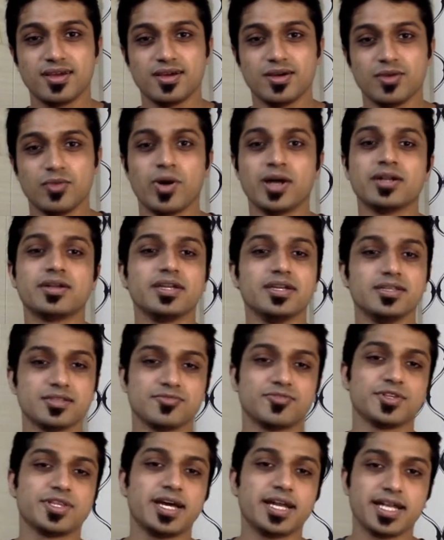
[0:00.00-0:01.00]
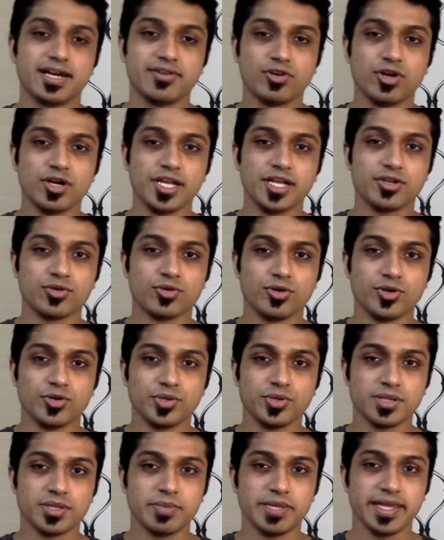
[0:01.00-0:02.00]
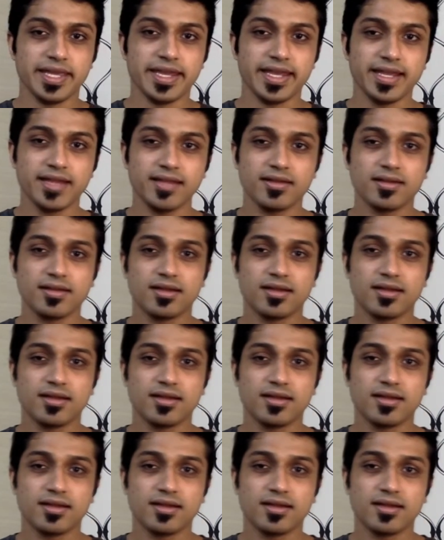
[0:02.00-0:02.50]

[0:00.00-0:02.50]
One reason for that I've already told you in the beginning.